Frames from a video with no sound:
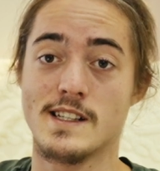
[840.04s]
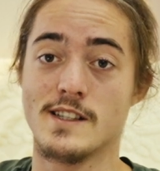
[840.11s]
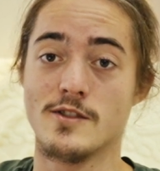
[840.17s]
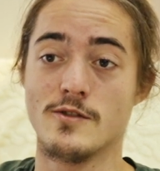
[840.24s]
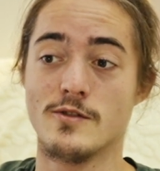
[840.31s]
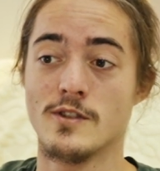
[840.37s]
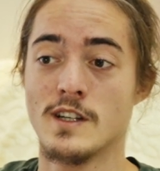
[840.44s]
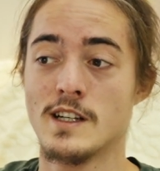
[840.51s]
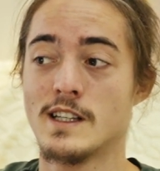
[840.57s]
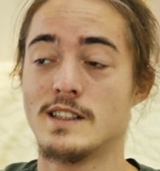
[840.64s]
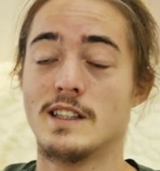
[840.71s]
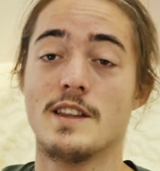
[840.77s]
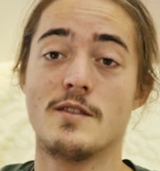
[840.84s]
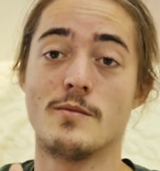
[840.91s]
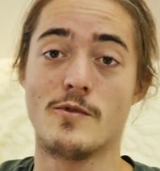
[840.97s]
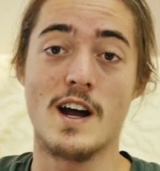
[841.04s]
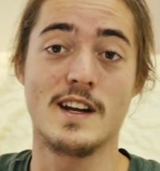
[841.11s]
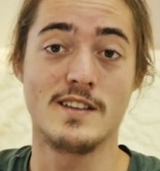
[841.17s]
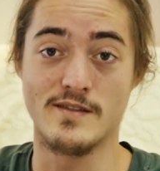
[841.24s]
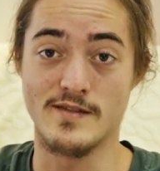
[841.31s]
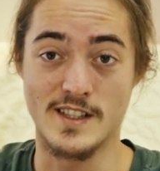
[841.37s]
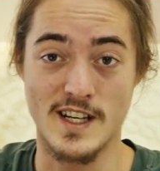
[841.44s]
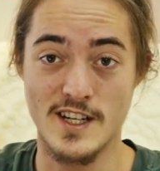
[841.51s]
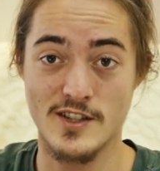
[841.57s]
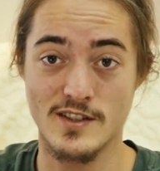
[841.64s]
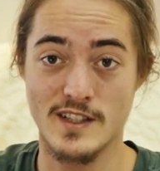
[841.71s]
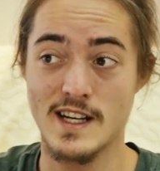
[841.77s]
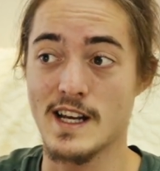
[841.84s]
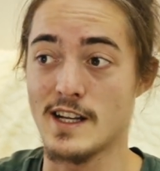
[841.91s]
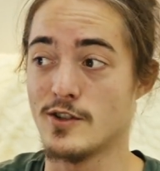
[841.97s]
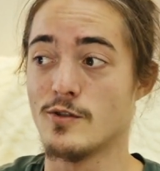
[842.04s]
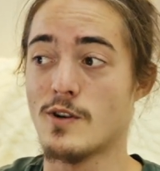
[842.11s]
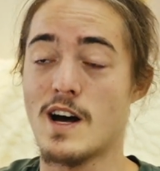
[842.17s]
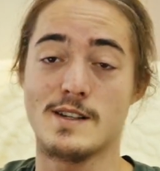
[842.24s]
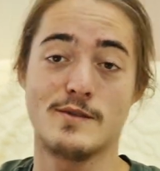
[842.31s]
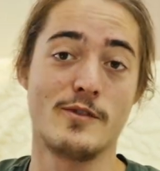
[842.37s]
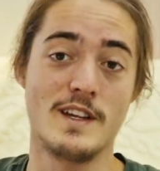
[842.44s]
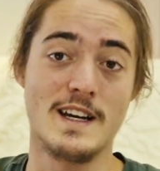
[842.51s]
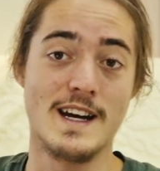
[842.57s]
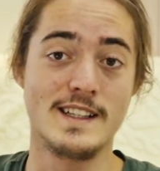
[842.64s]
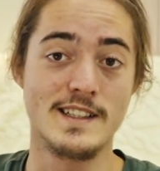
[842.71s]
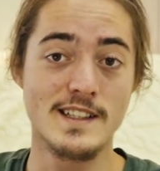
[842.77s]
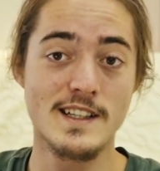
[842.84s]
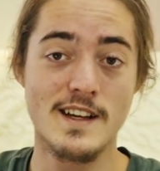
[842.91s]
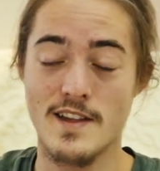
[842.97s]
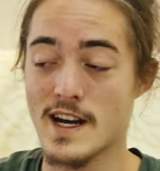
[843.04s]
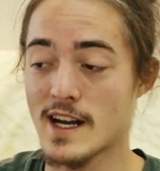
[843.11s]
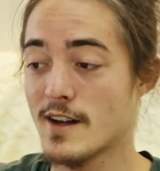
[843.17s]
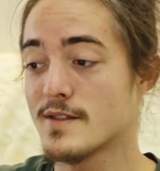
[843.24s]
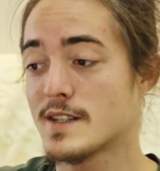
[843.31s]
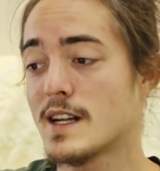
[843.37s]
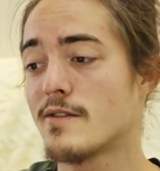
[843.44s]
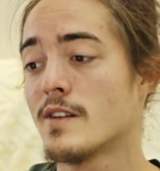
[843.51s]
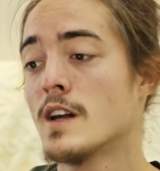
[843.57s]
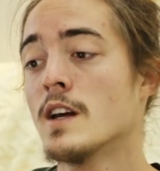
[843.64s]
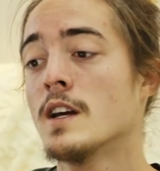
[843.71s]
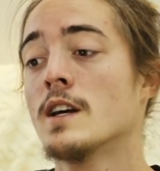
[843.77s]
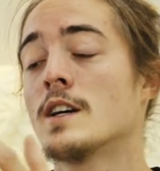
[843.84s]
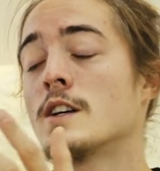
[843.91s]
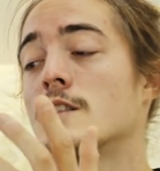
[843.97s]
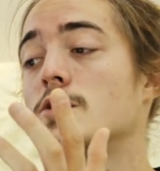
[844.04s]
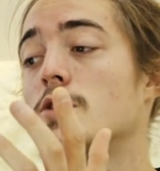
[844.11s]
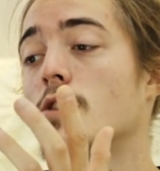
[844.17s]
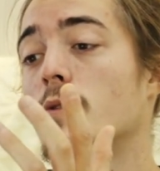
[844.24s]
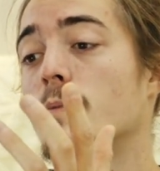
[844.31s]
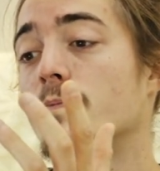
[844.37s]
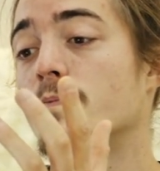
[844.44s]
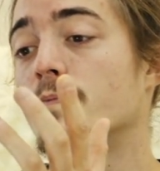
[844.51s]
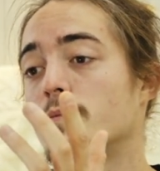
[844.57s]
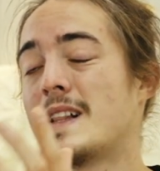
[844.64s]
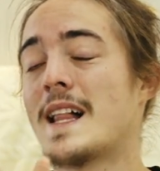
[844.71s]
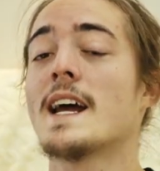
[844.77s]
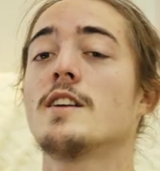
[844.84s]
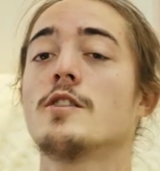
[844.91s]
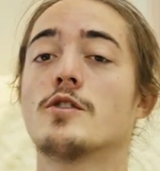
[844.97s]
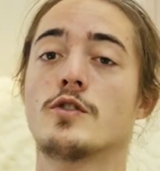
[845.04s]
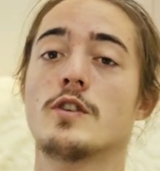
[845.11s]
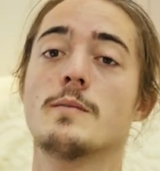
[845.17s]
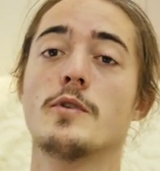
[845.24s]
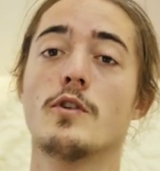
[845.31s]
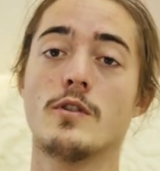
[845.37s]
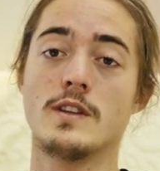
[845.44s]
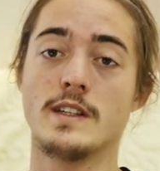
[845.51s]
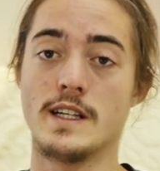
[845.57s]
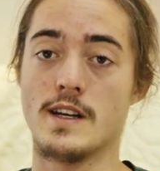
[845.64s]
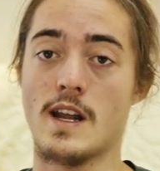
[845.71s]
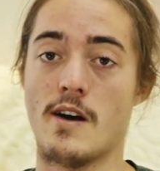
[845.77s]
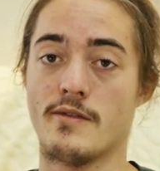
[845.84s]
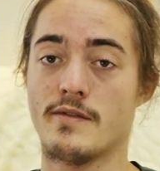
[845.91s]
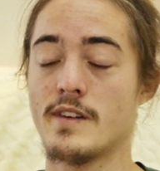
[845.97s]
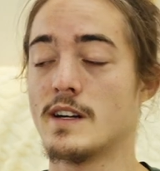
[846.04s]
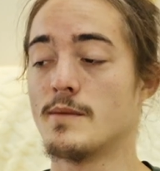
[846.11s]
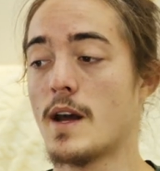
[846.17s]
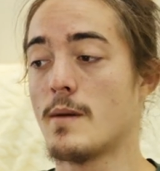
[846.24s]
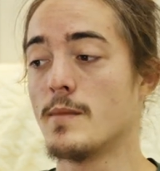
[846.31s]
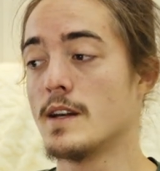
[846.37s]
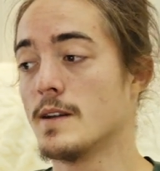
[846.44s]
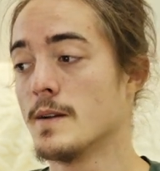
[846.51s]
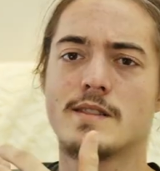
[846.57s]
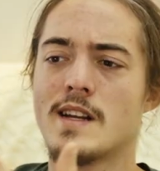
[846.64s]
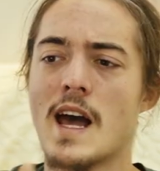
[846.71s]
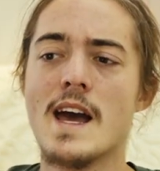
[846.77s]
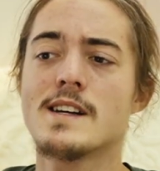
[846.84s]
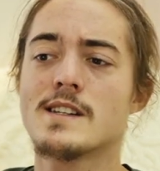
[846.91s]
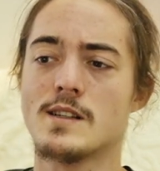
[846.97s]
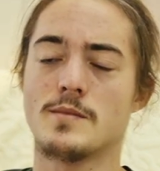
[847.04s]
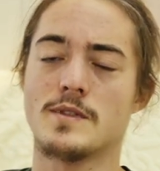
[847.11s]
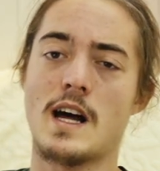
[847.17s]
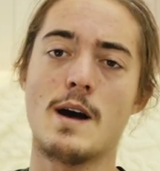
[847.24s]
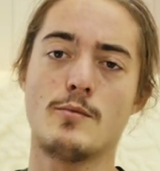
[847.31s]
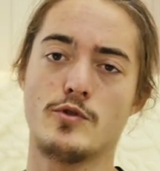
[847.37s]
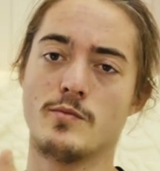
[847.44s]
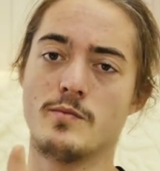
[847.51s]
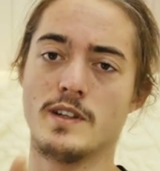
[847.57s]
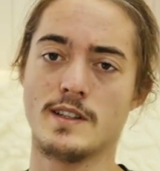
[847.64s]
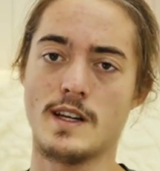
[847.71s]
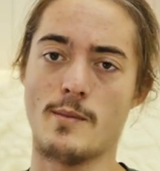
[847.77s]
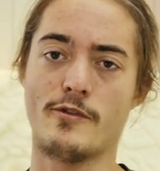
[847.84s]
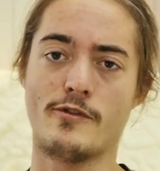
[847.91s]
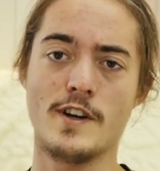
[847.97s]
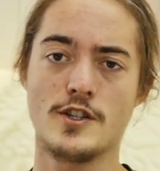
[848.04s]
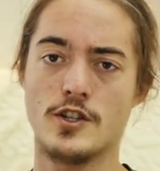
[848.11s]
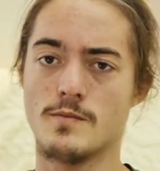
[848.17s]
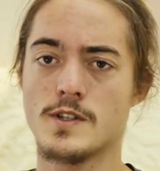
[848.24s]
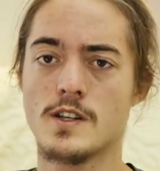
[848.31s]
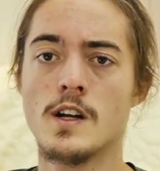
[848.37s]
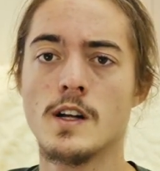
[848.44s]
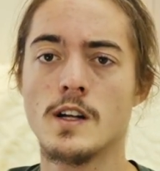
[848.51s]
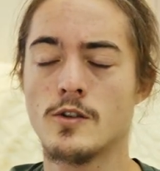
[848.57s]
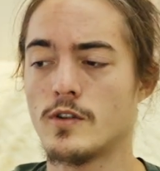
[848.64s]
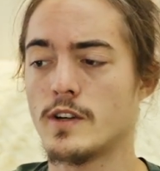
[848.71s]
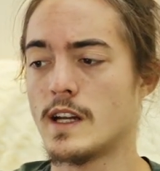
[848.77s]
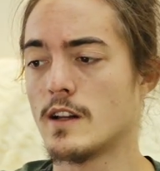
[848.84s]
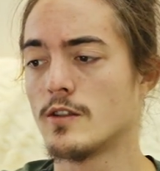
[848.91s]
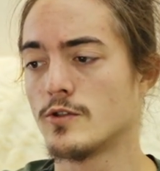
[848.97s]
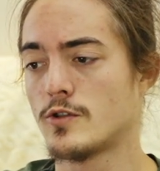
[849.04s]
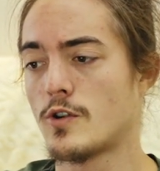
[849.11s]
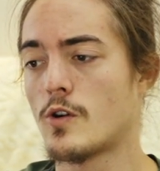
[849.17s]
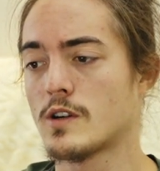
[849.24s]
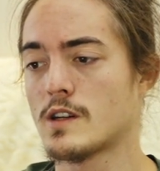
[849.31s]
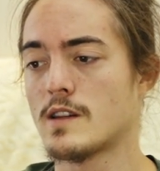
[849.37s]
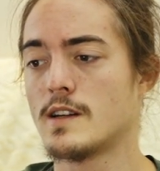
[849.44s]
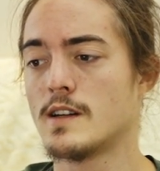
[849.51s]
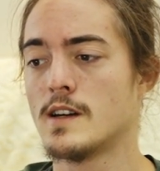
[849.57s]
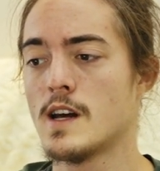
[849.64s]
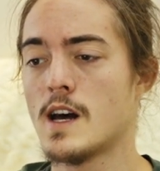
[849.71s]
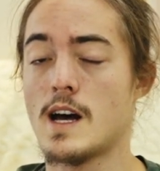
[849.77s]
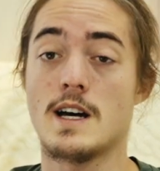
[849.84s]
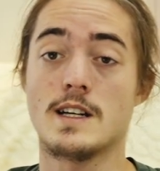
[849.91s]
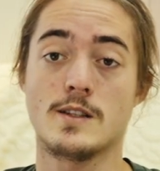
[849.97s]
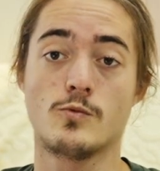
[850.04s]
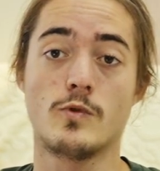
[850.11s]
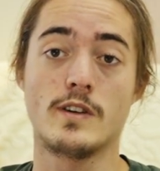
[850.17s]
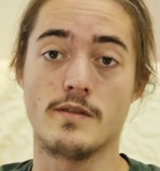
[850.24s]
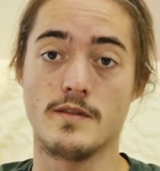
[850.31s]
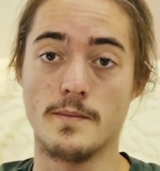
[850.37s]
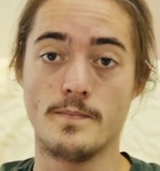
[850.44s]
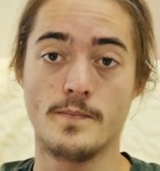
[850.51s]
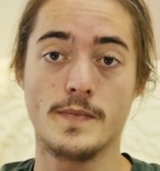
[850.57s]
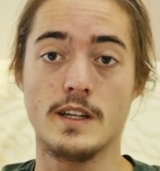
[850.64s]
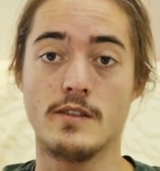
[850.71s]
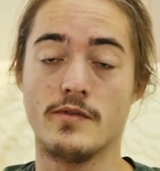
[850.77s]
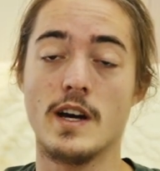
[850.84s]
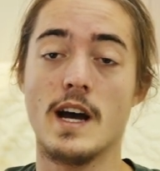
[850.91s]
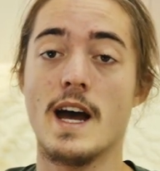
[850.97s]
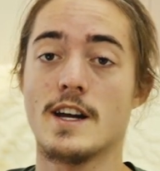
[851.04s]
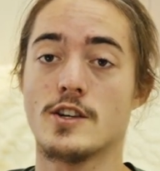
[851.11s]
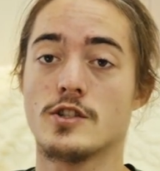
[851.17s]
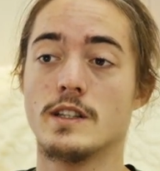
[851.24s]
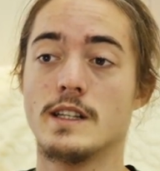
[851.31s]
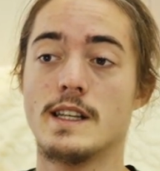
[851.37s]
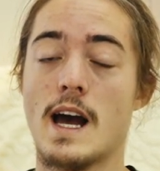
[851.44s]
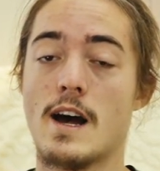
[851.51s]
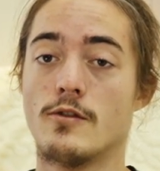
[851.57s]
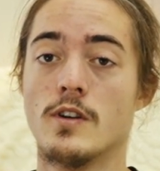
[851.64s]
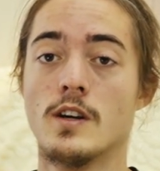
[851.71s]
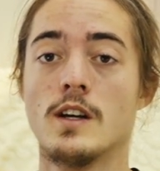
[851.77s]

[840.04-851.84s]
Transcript: and you let them write an invitation letter and you ask for their ID and that kind of stuff. So plan your trip early enough and maybe take some time to build up friendships on HelloTalk and then ask one of them if they're actually down